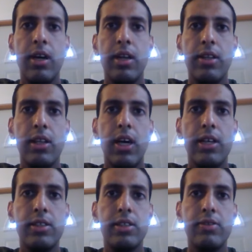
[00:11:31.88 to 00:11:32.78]
the
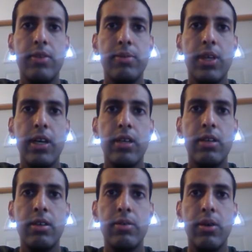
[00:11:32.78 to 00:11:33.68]
losses from
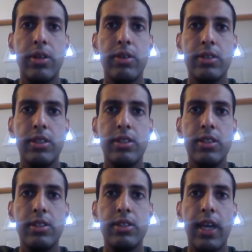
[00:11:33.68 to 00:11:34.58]
tire rolling
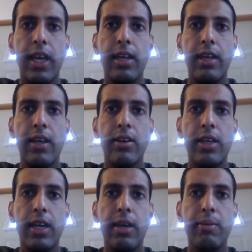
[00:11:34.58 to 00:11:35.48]
resistance and
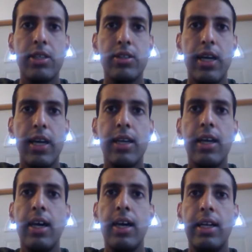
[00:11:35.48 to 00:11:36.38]
aerodynamic drag,
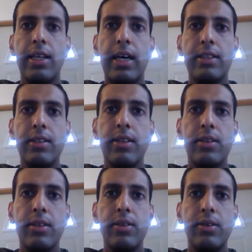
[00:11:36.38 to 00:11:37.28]
not to
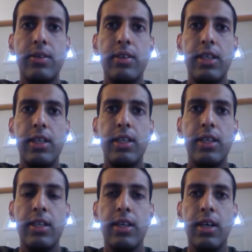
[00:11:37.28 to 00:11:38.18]
include
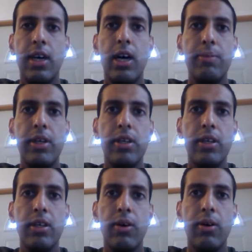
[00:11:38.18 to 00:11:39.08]
the
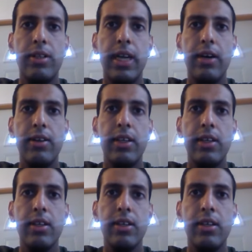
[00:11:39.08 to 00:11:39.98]
uphill or
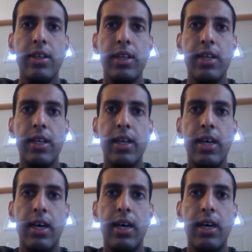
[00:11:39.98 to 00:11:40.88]
downhill
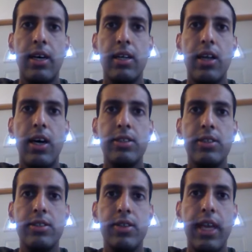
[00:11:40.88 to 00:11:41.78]

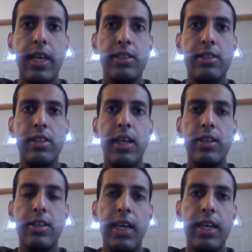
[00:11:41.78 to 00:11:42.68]
losses or gains. Now you
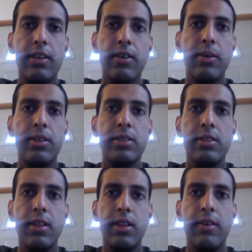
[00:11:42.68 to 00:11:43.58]
gain, of course,
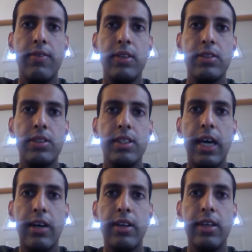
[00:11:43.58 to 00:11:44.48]
efficiency
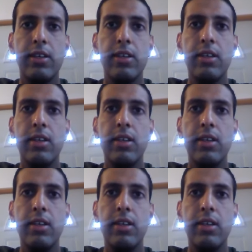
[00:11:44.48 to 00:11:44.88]
down a hill.